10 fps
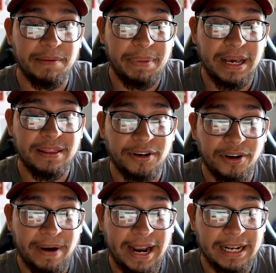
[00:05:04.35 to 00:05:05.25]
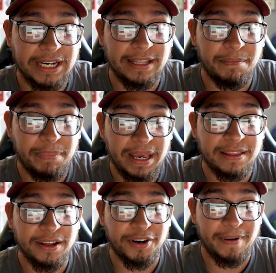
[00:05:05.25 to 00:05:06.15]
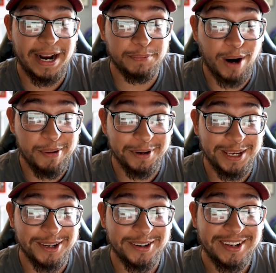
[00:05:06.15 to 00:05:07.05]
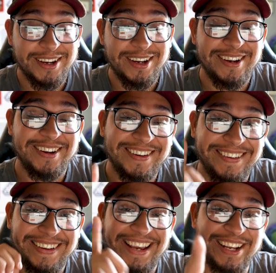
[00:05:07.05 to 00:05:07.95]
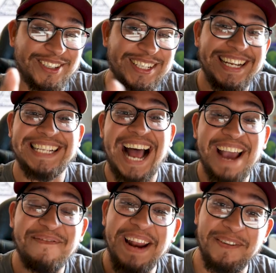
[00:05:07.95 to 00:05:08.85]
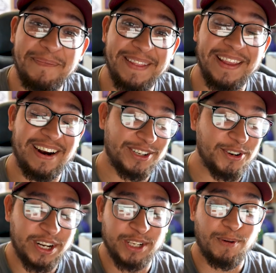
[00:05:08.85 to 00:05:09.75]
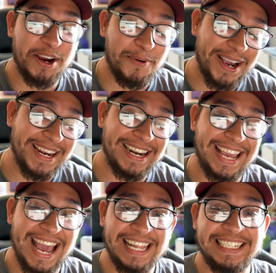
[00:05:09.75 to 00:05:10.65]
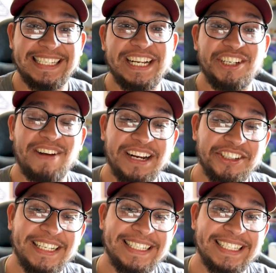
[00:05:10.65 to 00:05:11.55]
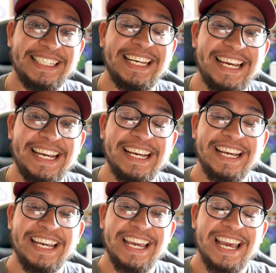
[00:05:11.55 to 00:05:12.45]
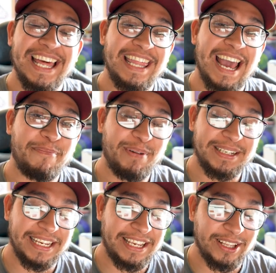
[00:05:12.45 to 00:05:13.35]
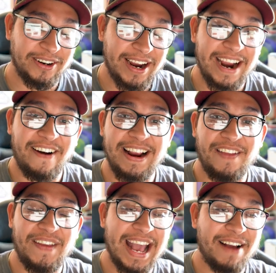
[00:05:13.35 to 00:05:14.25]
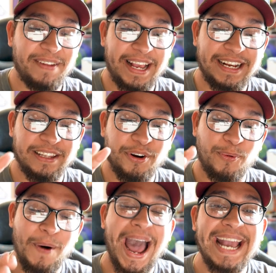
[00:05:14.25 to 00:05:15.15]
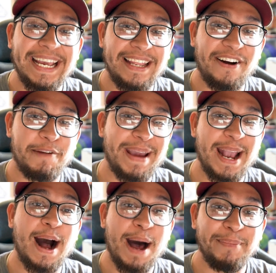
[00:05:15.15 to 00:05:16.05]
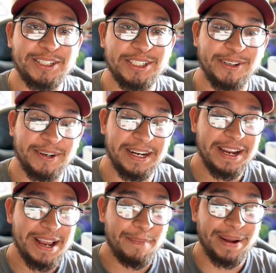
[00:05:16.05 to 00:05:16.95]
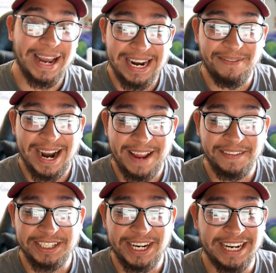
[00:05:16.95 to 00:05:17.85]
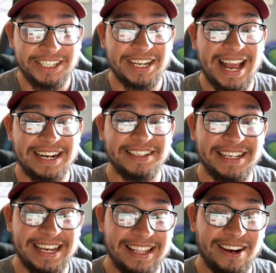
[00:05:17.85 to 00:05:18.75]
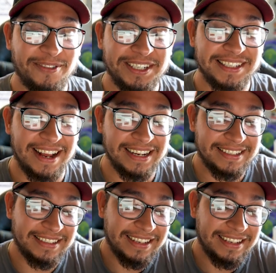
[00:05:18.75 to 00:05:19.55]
Big Thunder Ranch and the Big Thunder Ranch barbecue. Interesting, because I've never been there. It's cool because while you're walking into Galaxy's Edge, you actually see that particular area, and they have like a little wagon there to pay homage to it, but I never had the chance to actually eat there, which sucks.